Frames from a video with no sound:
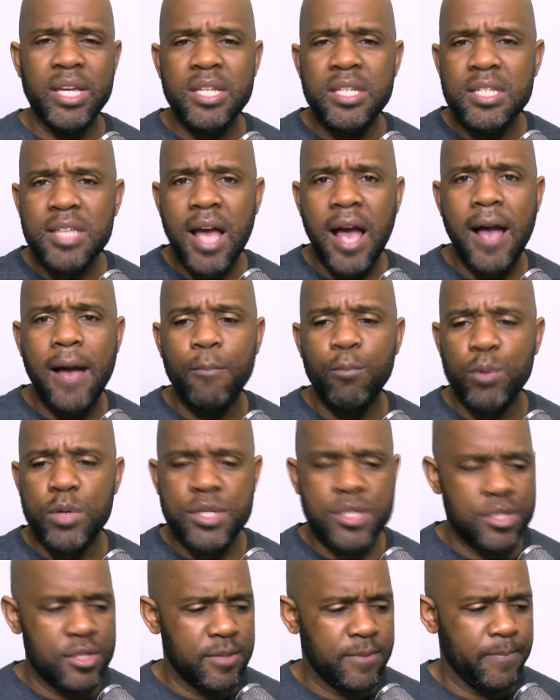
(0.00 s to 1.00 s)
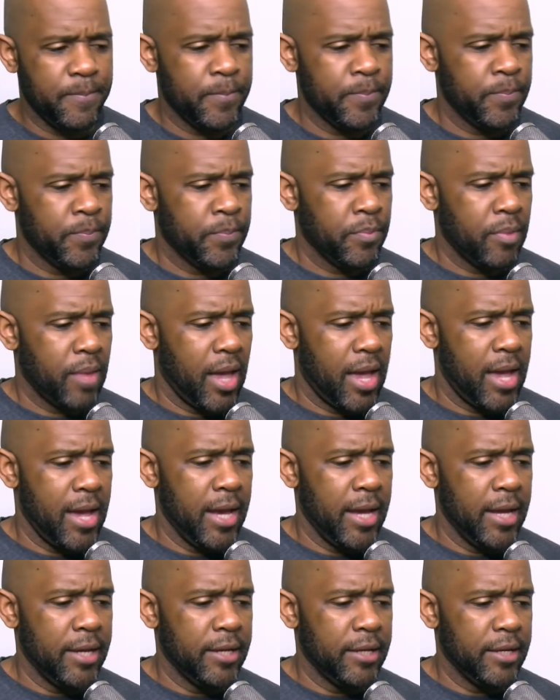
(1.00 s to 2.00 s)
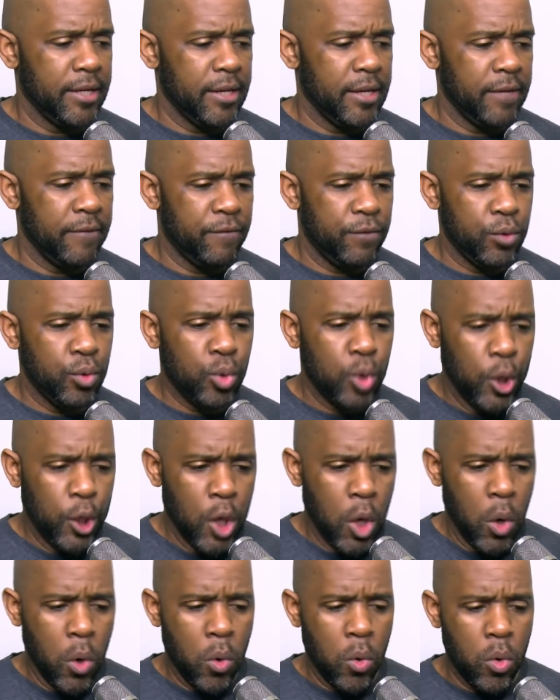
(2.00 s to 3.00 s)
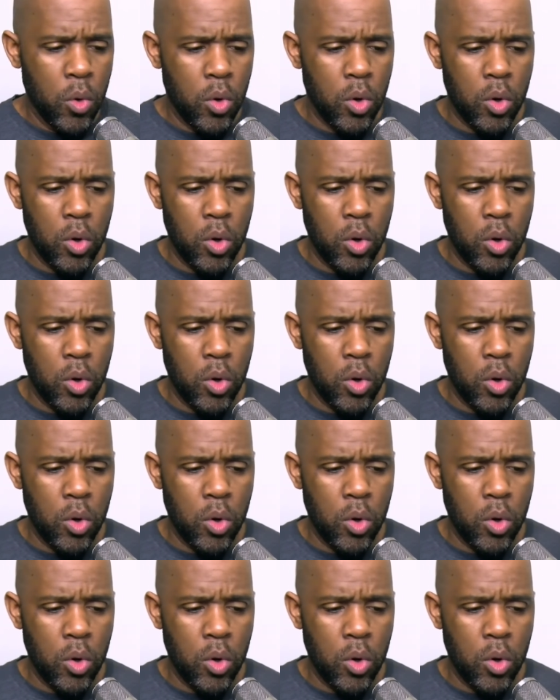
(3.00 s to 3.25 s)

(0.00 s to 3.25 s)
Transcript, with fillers: end time wisdom. And if you know